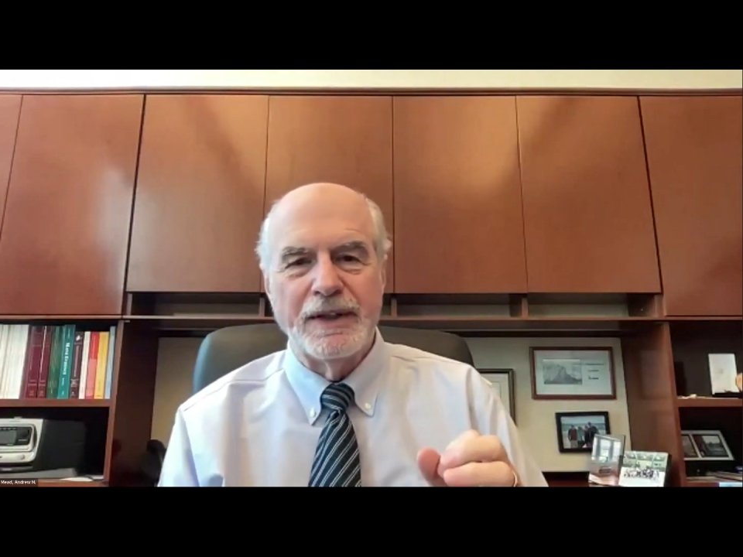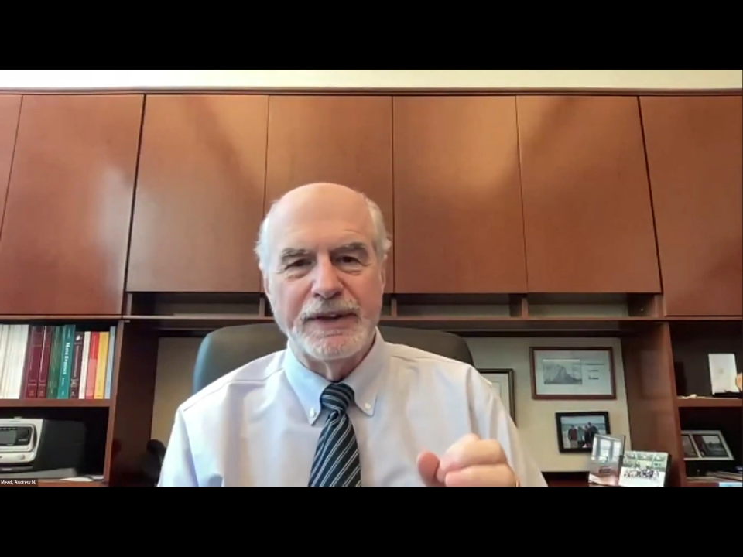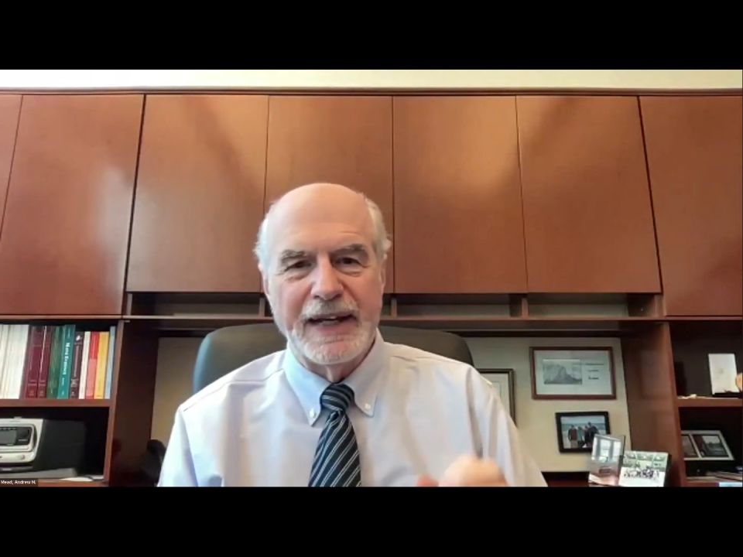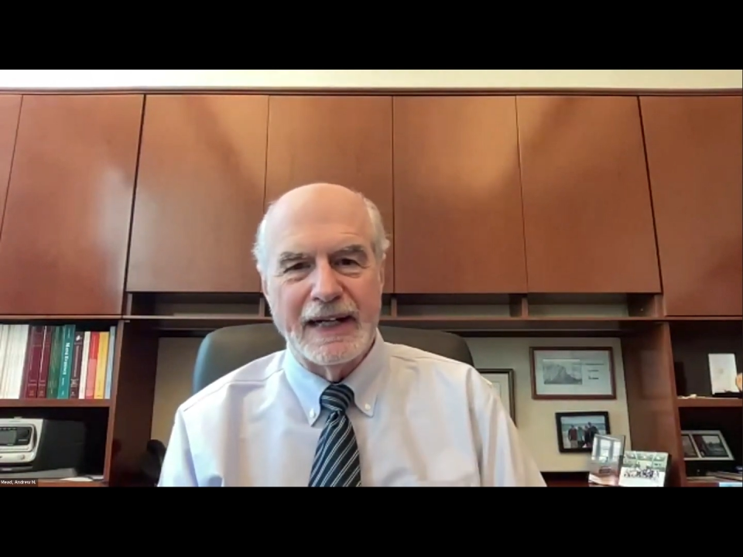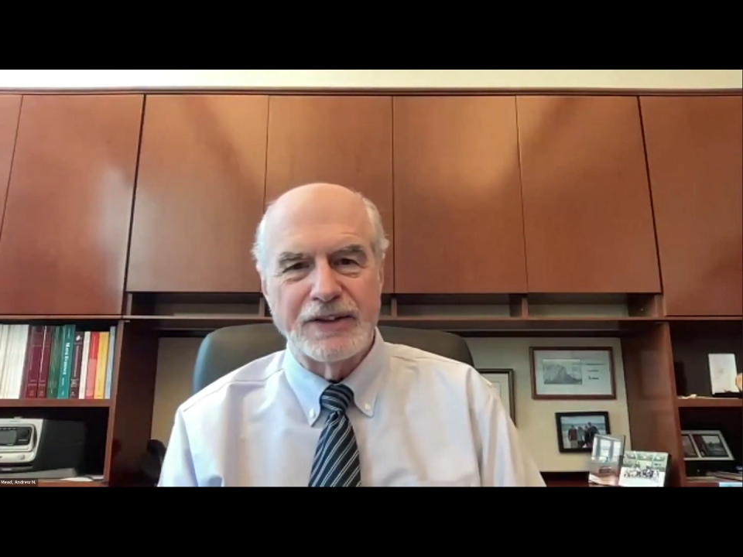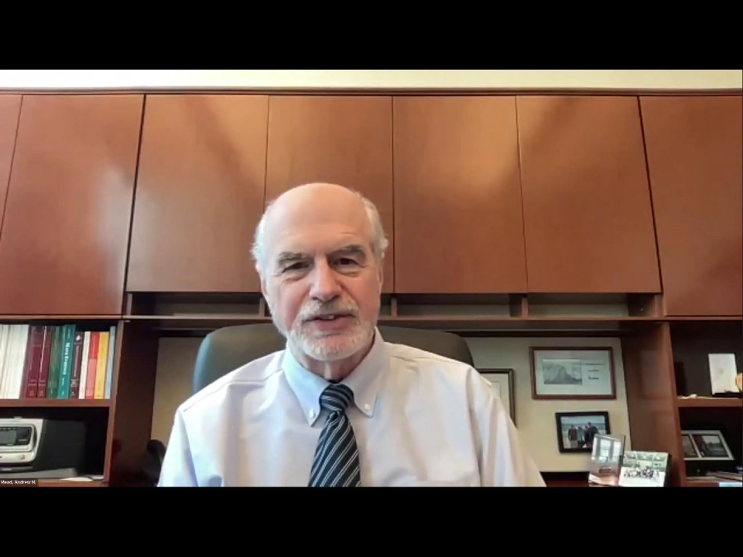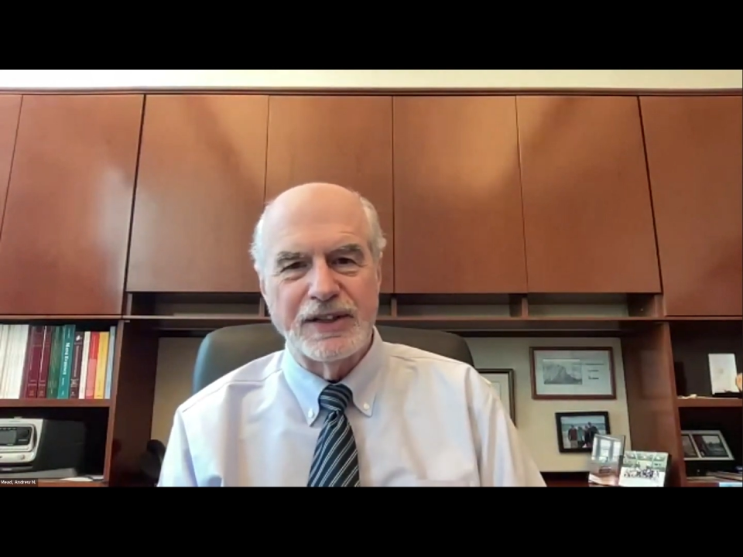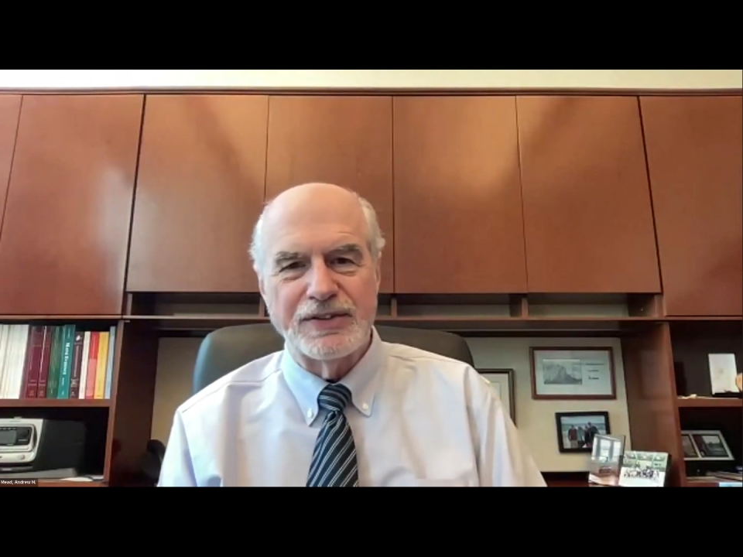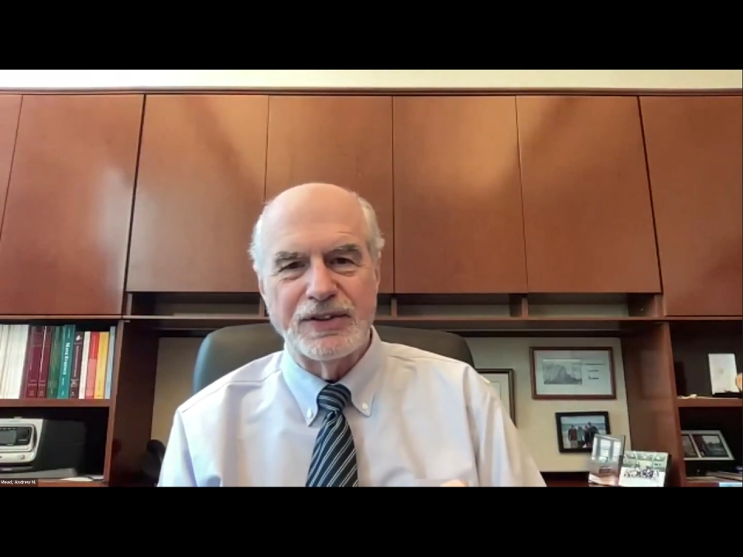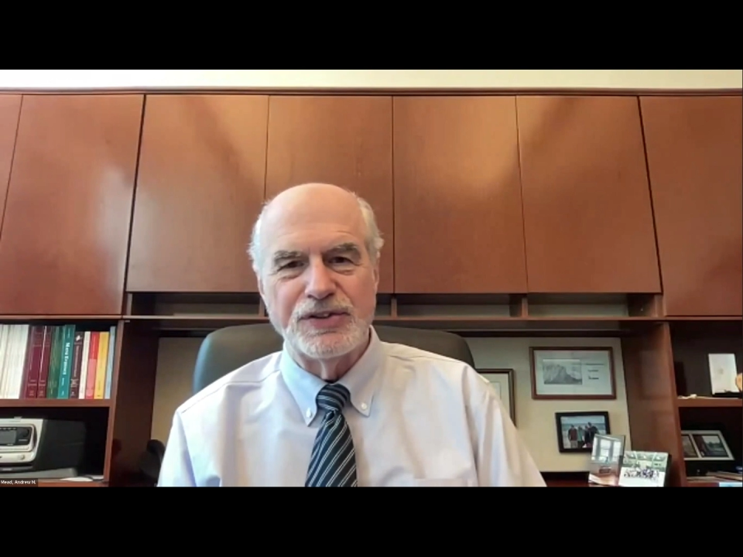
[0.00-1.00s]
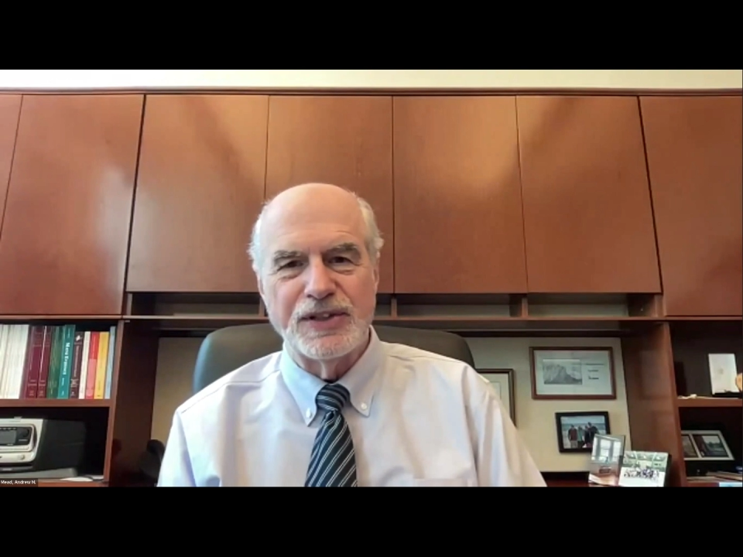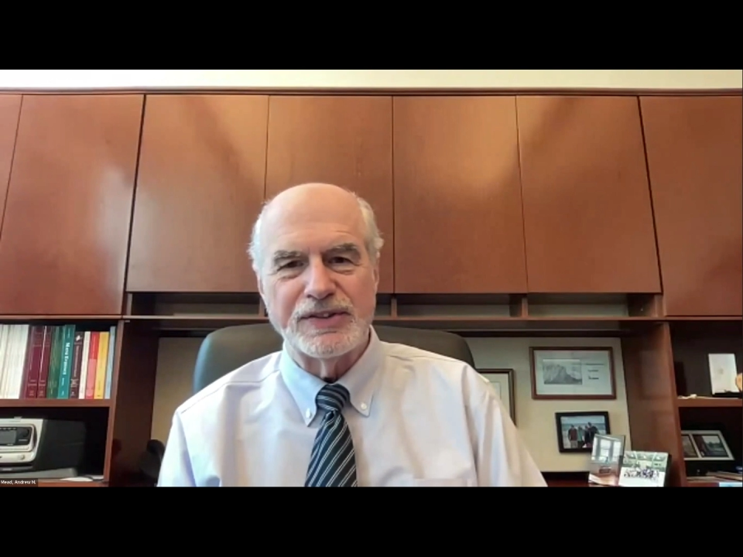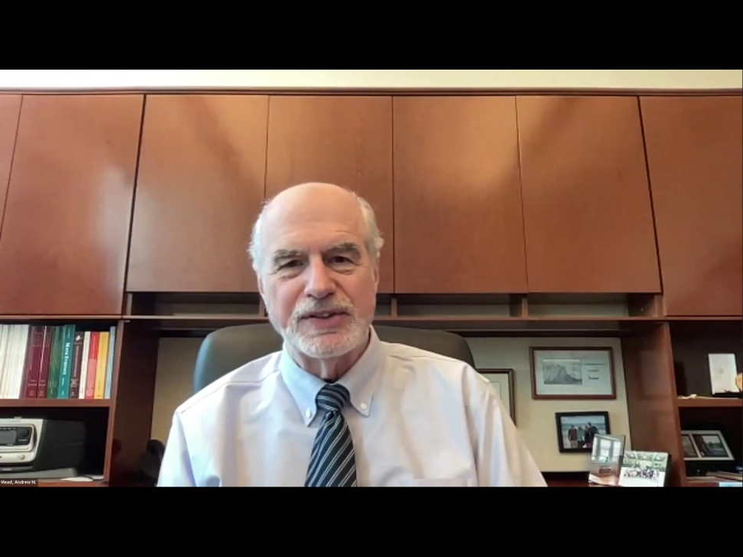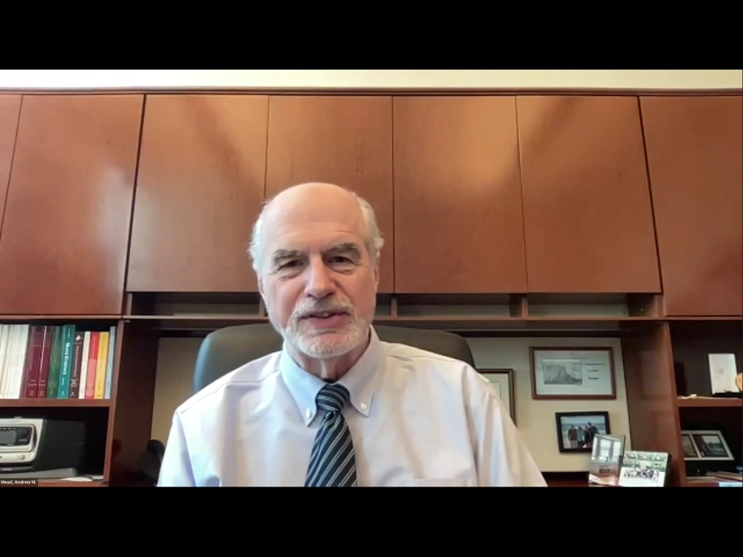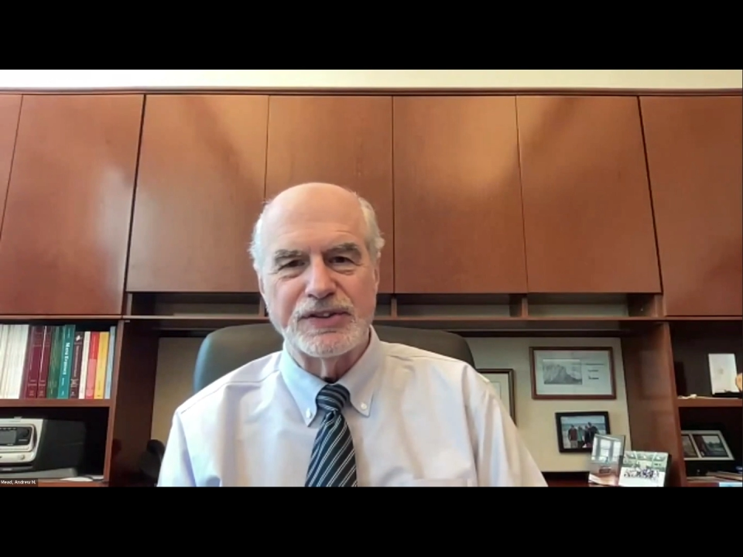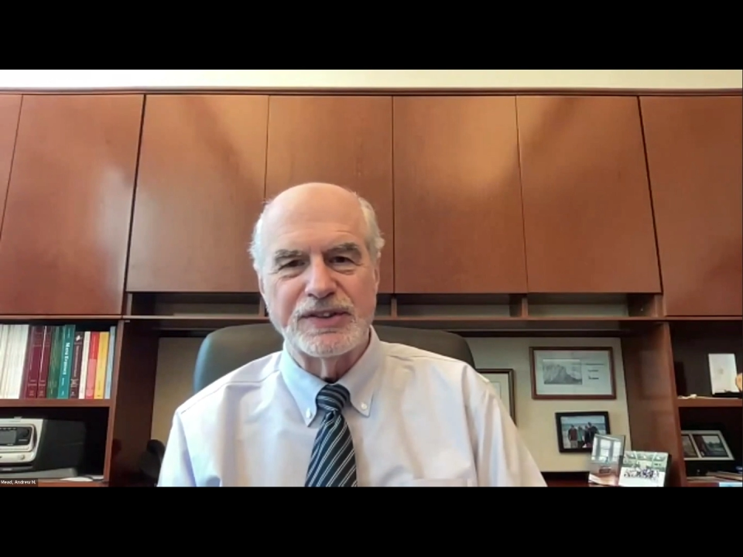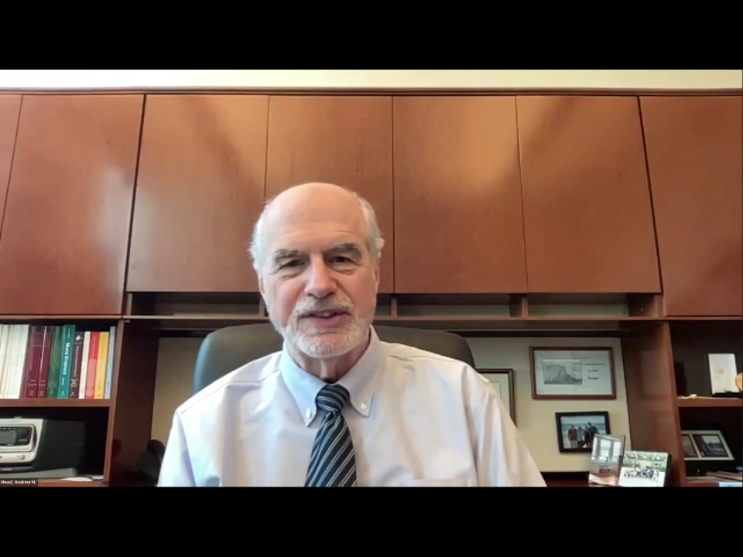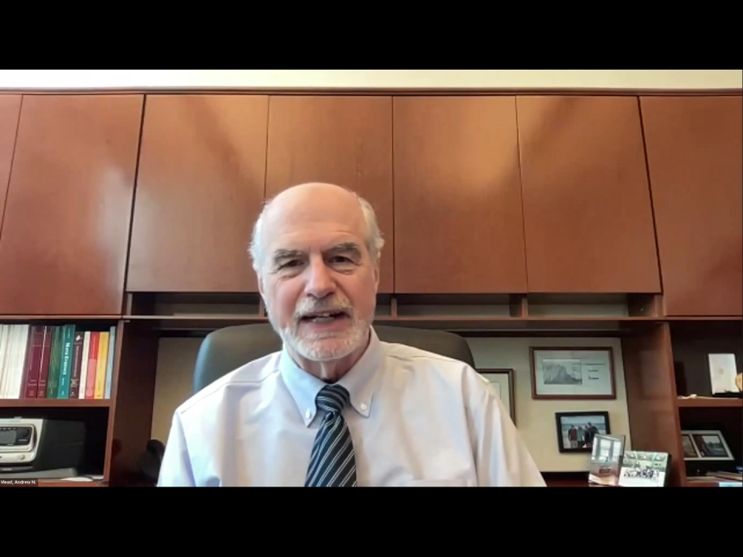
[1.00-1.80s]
the Access to Justice